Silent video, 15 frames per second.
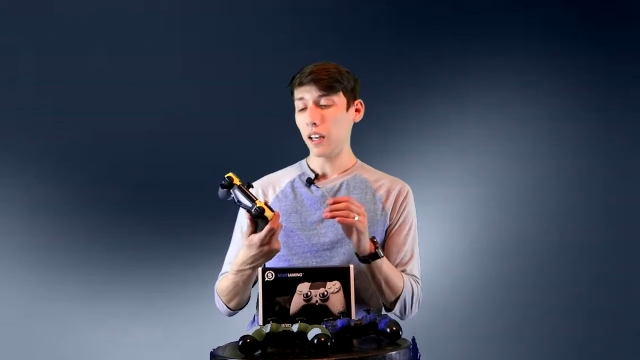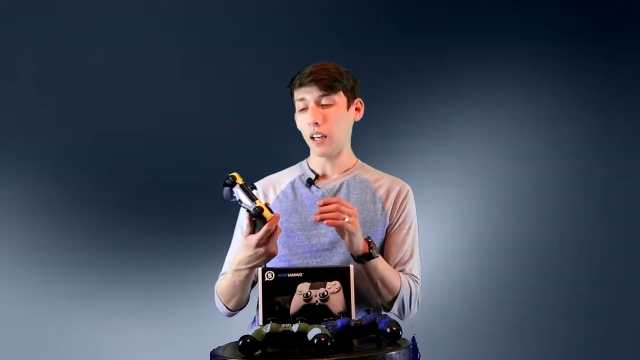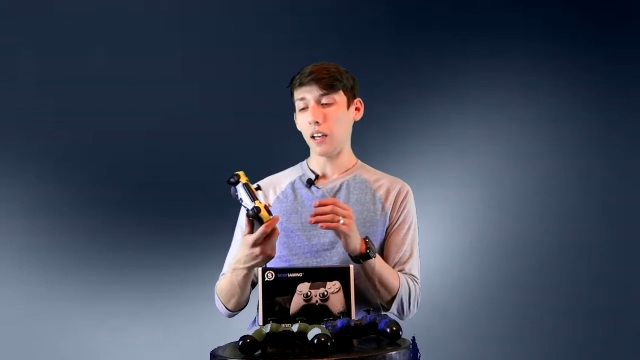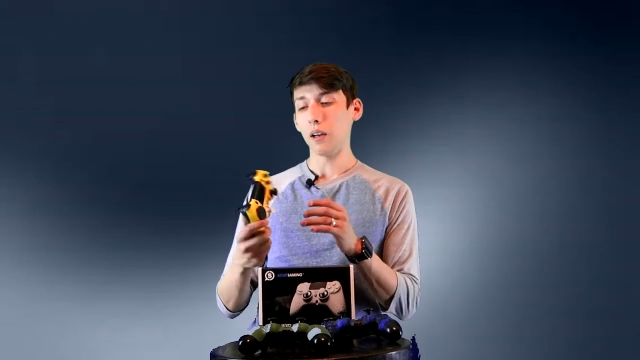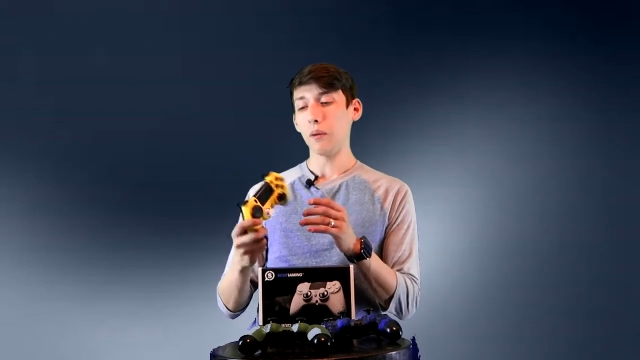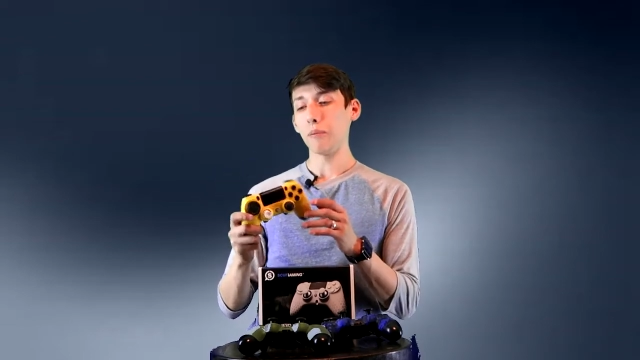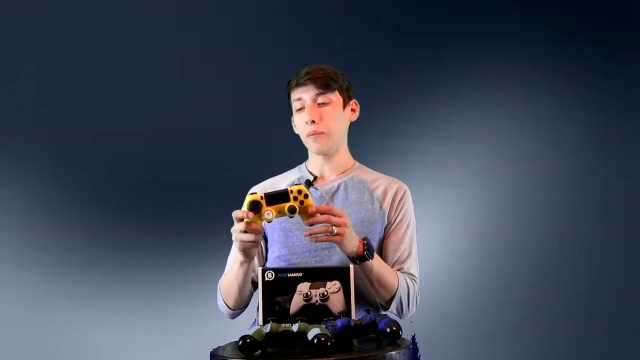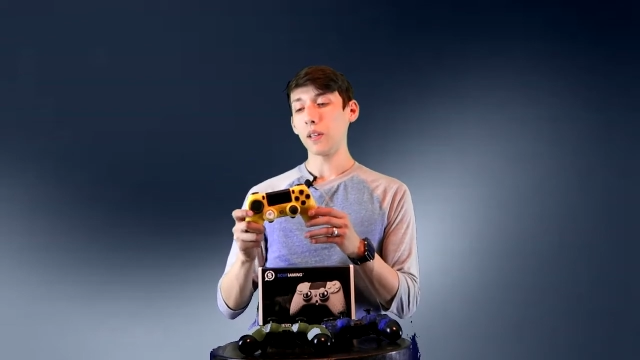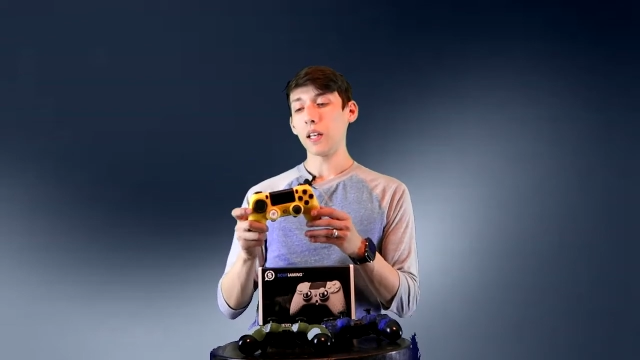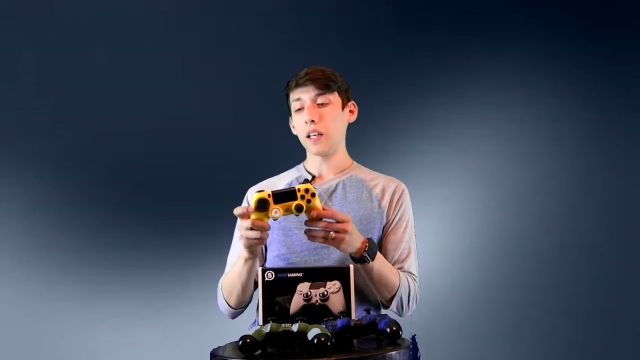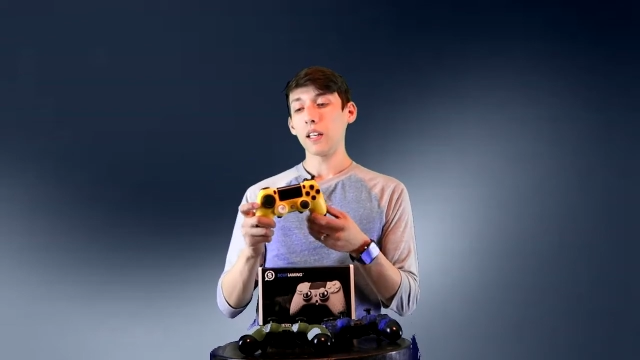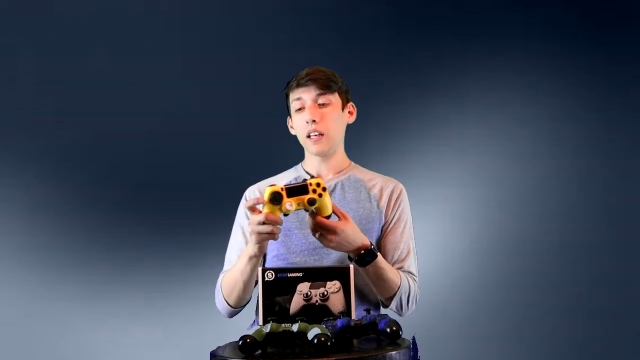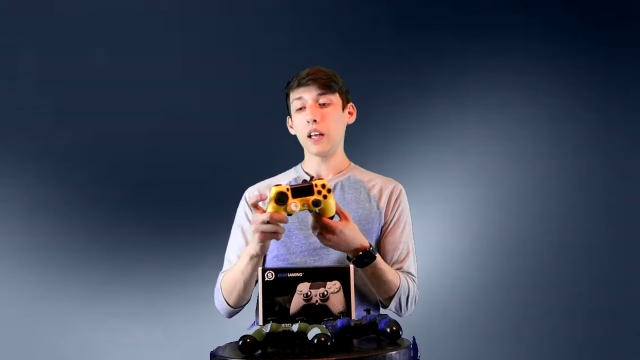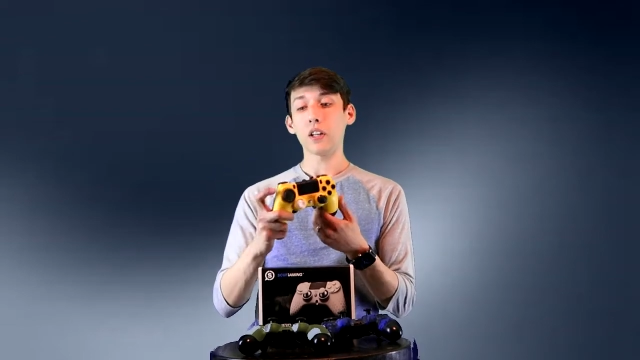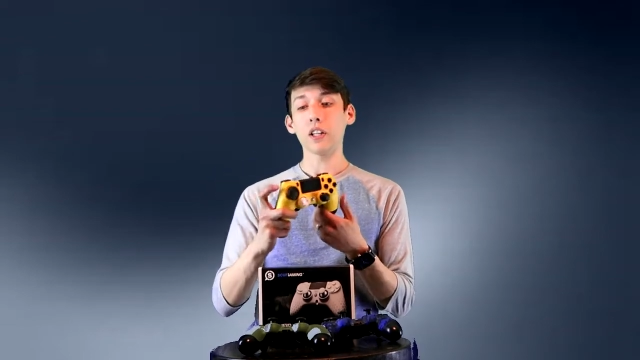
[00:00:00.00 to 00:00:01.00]

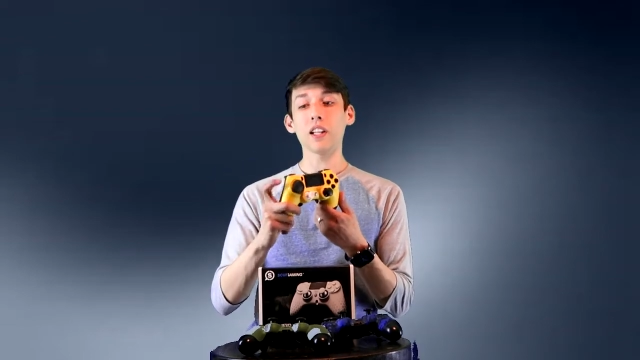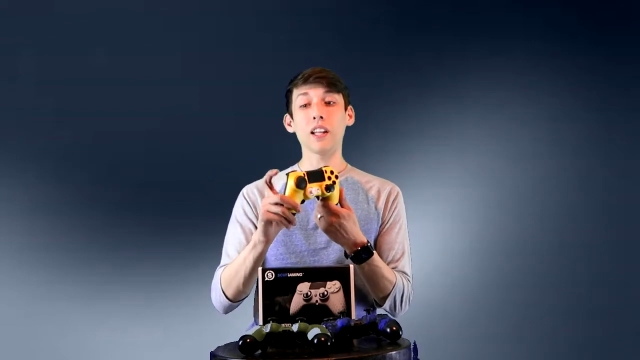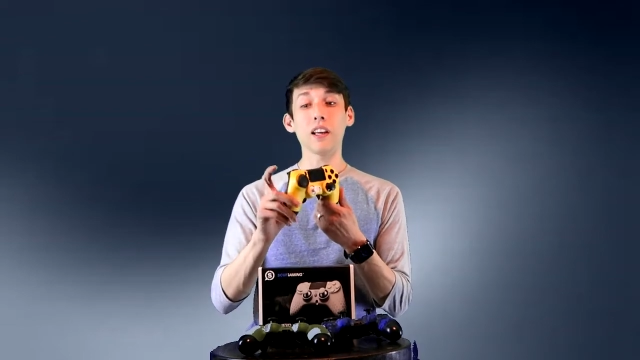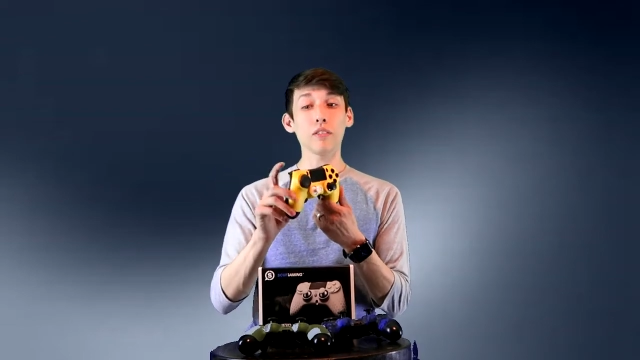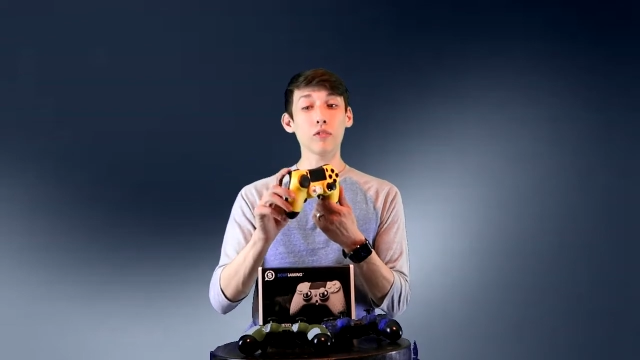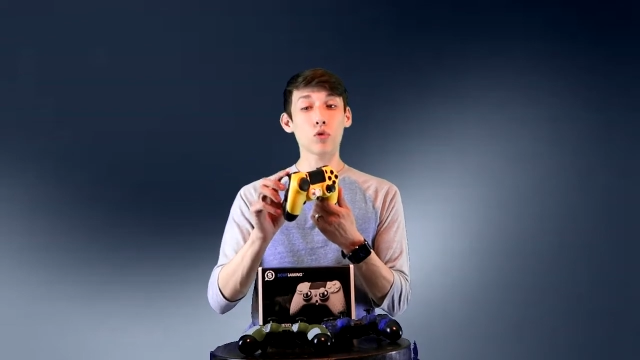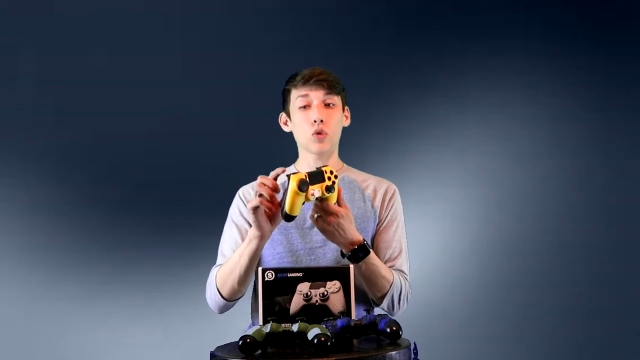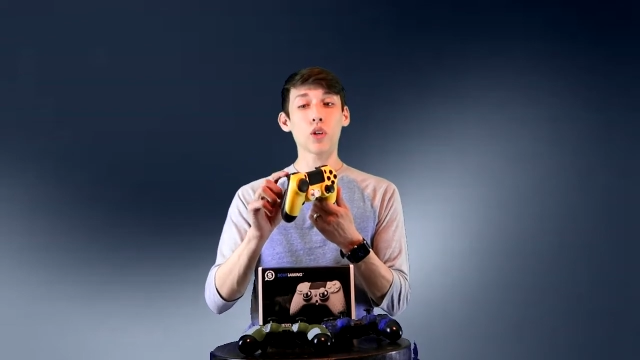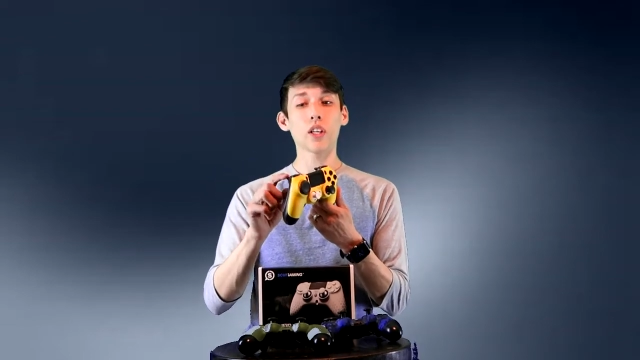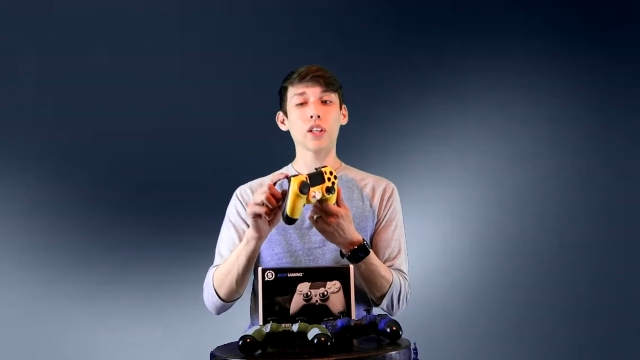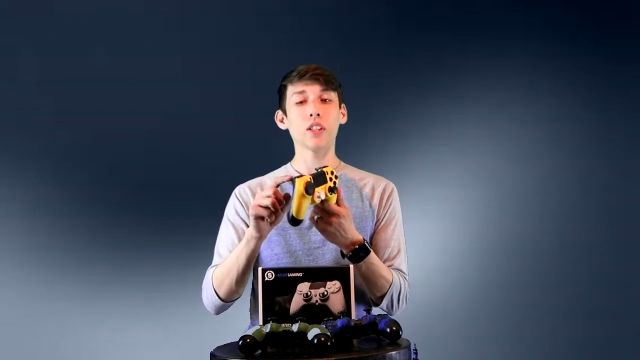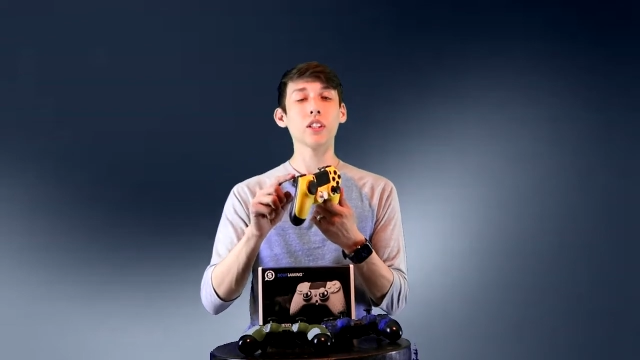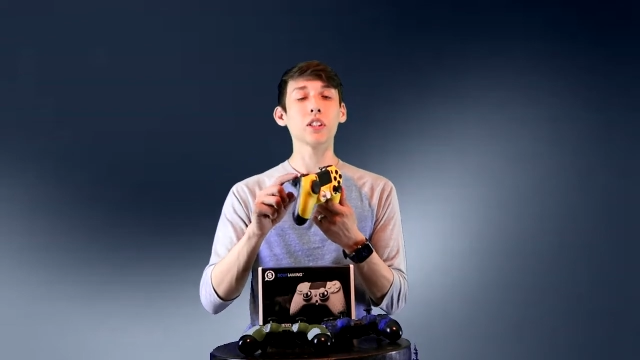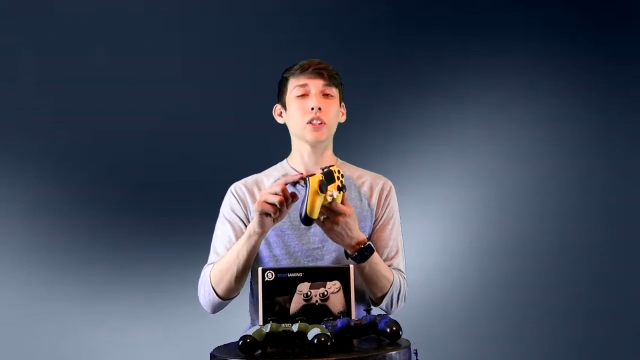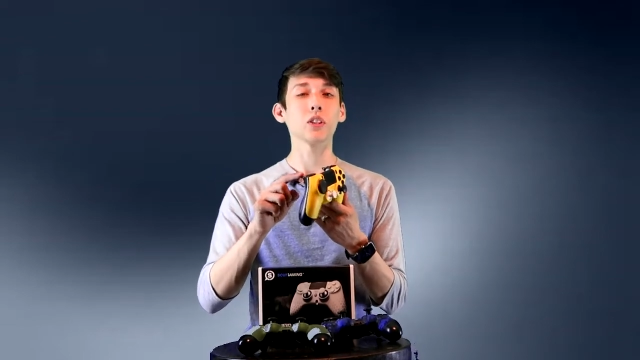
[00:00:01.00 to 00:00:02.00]
Now the left
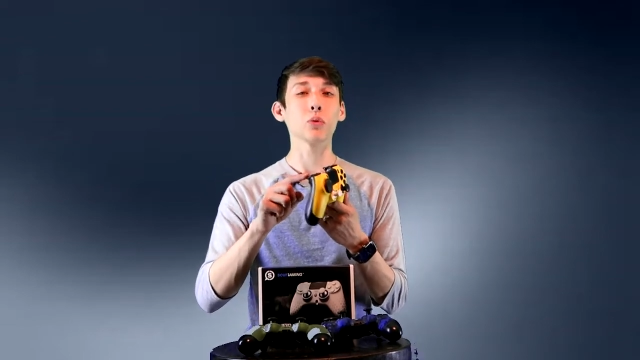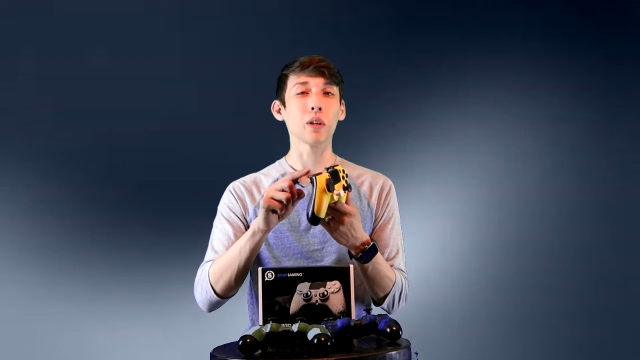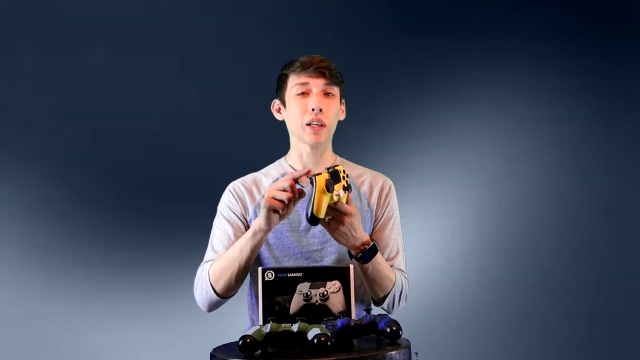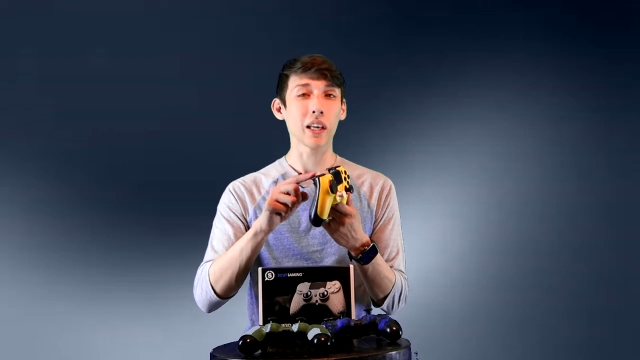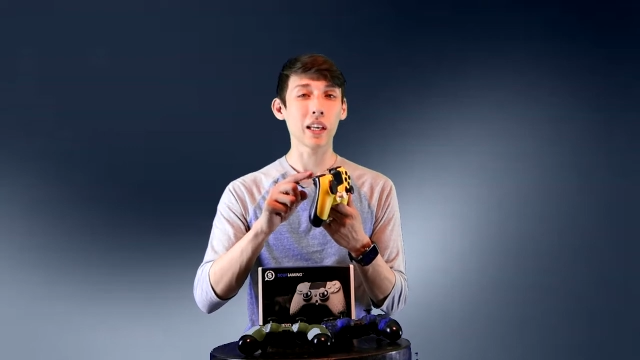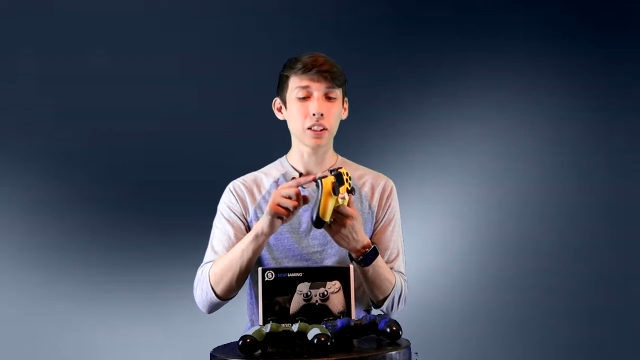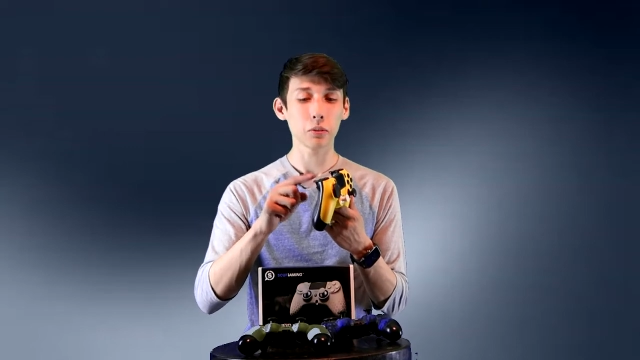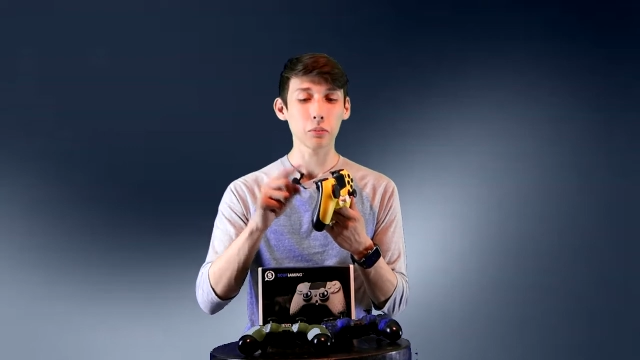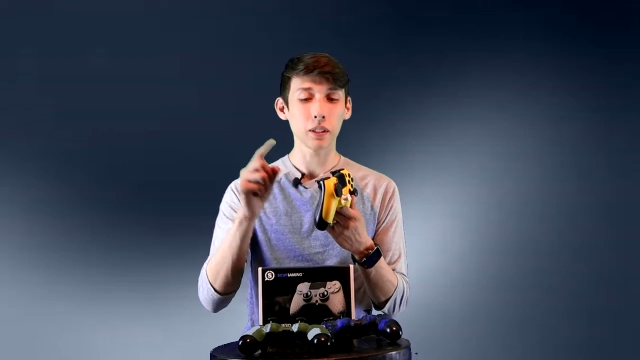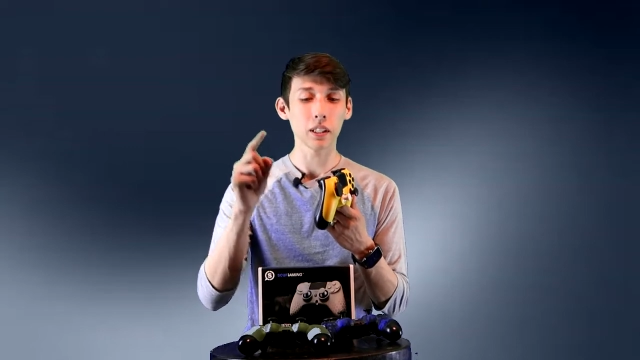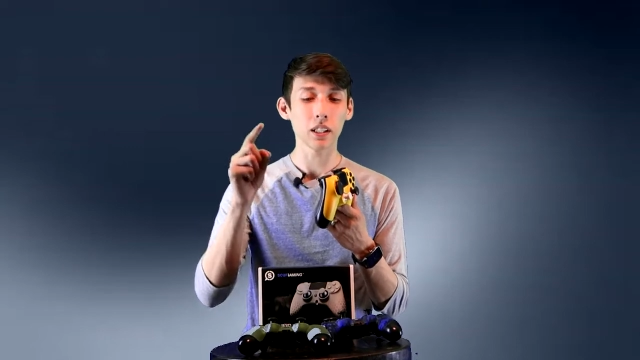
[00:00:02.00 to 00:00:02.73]
trigger, this is what gets me.